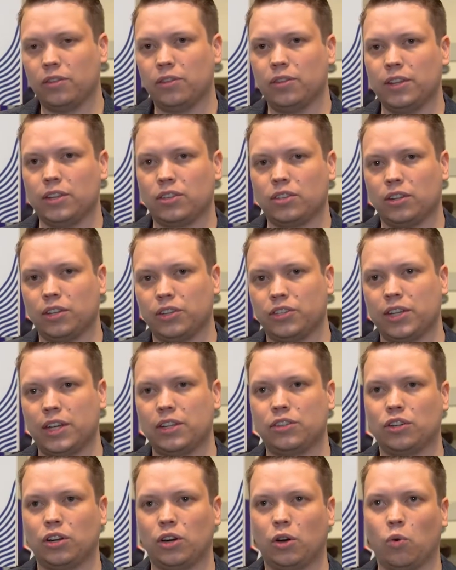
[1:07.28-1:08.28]
This little
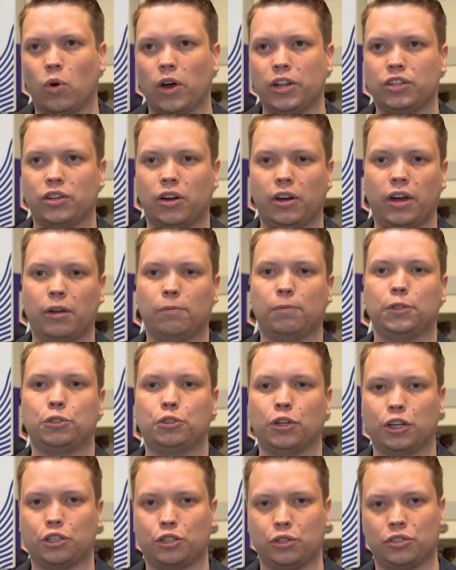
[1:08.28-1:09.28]
sensor, once our
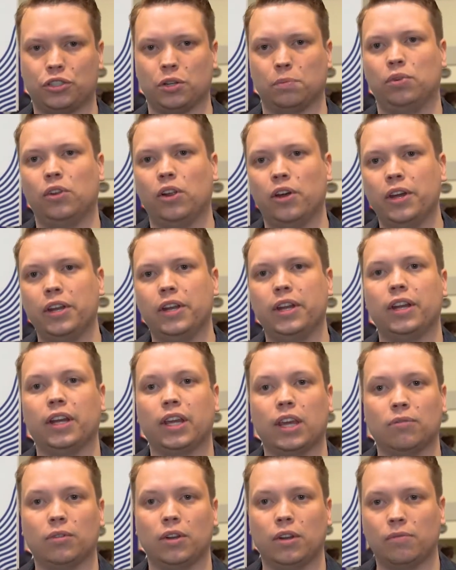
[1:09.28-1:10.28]
infrastructure is deployed in a
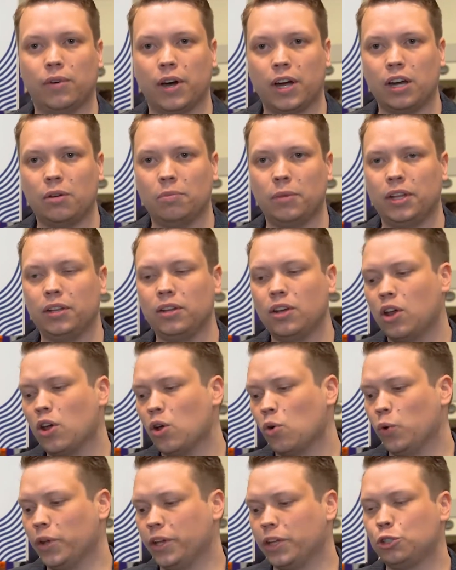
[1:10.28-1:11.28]
given environment,
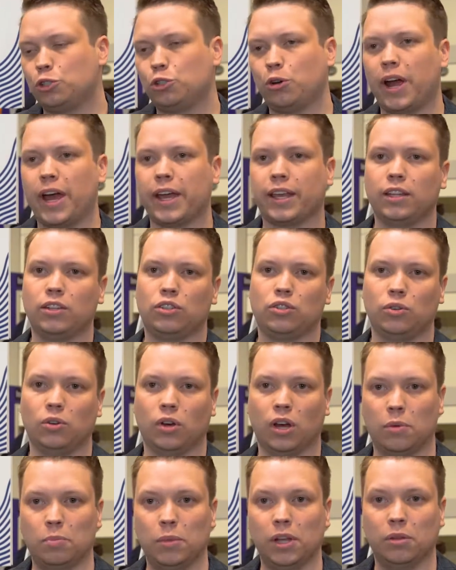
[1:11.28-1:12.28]
we can track it
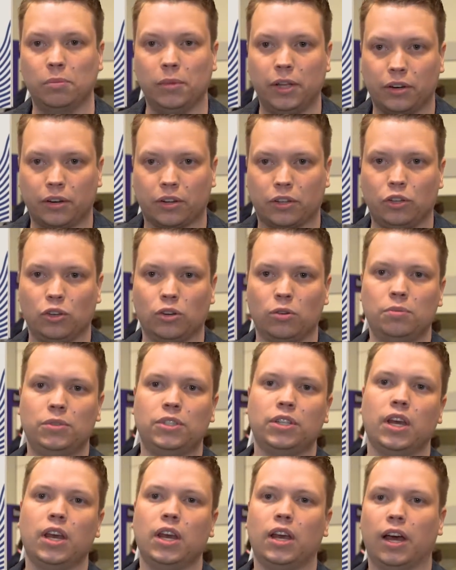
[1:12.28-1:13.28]
to a millimeter cubed
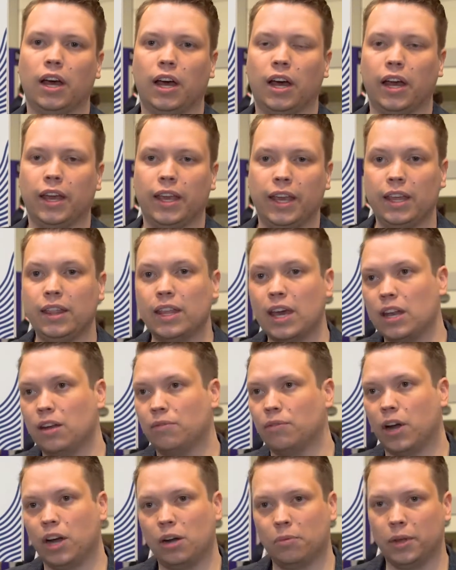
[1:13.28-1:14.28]
in that
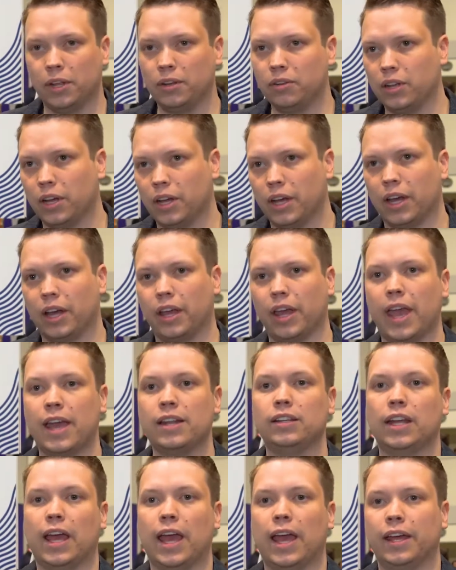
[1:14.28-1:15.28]
environment,
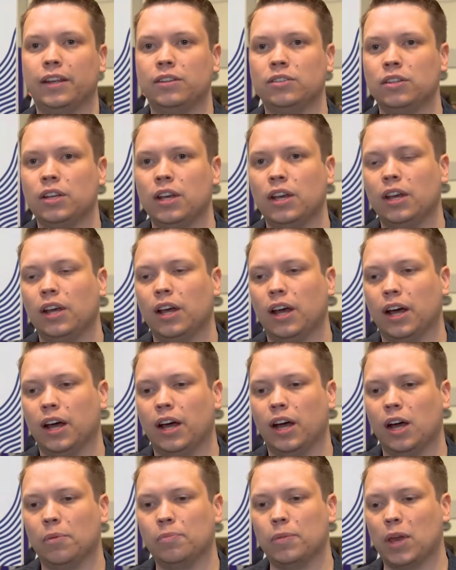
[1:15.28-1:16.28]
end to end.
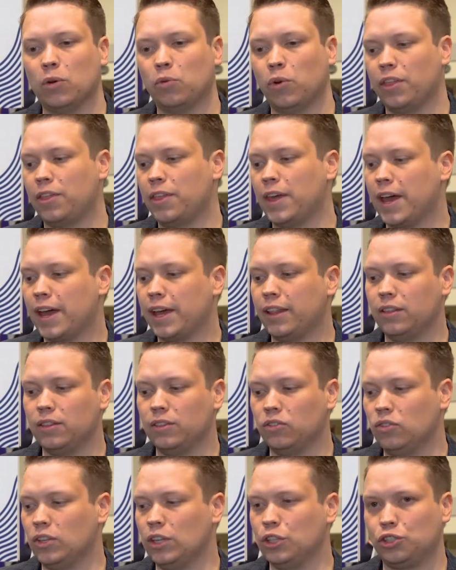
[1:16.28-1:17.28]
And with that,
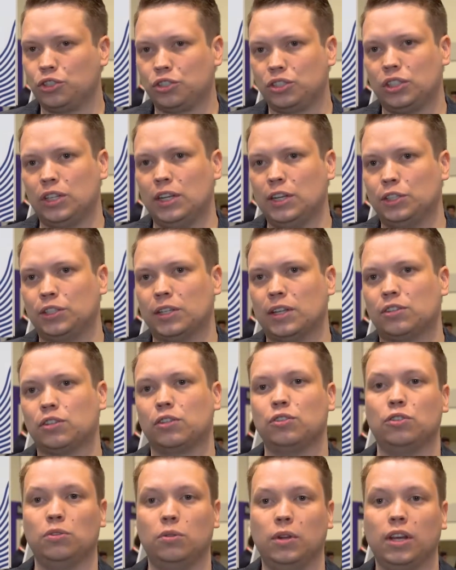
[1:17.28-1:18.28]
each sensor
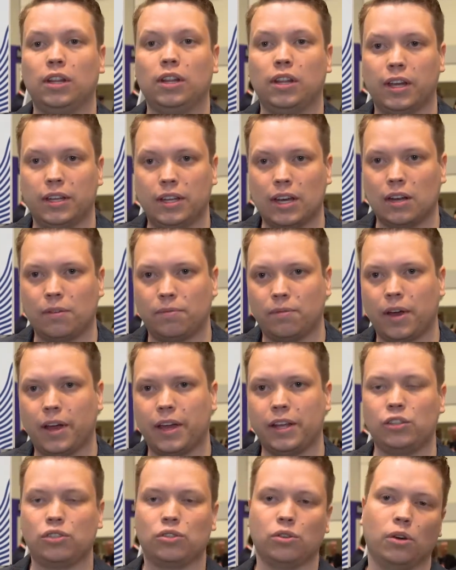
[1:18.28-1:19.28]
is uniquely
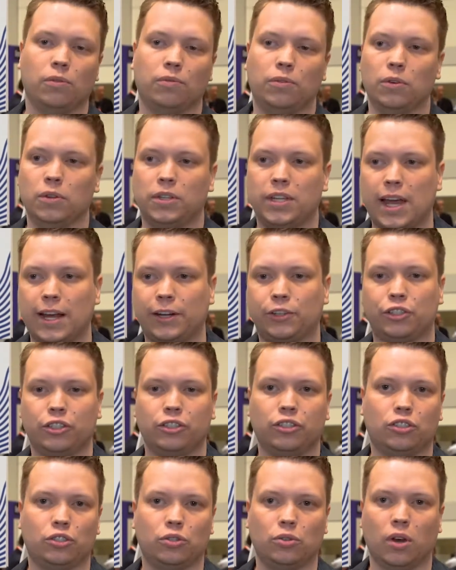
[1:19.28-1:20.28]
identified. So if you attach
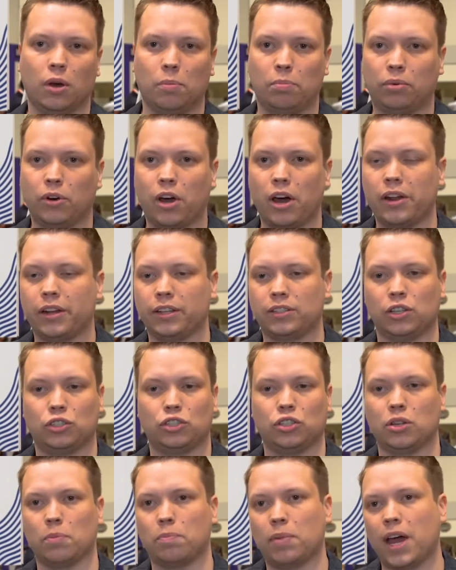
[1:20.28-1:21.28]
this to a product such
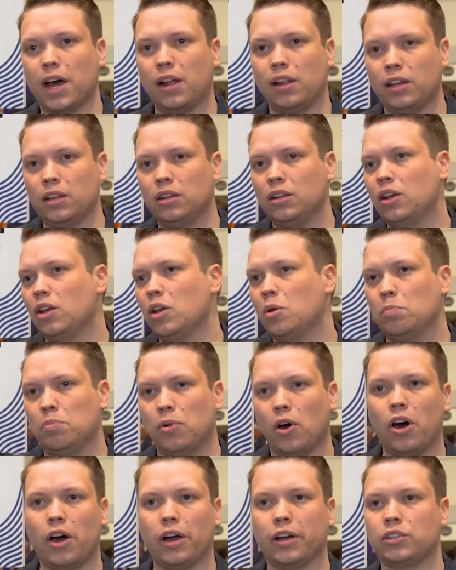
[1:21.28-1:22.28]
as a pallet,
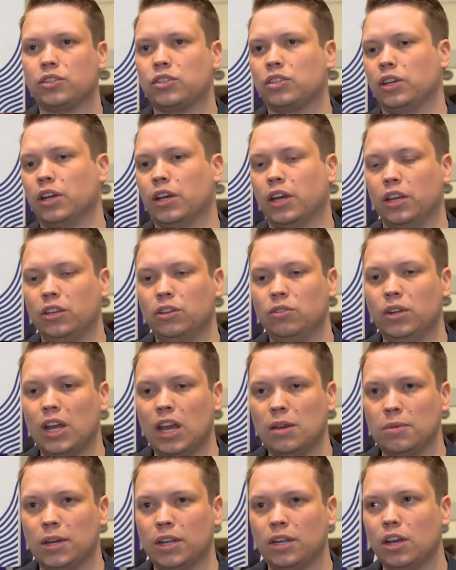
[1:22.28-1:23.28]
box, you
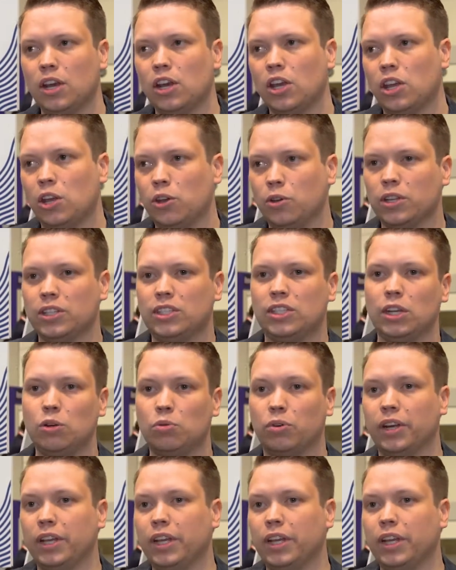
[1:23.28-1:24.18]
name it, you can see where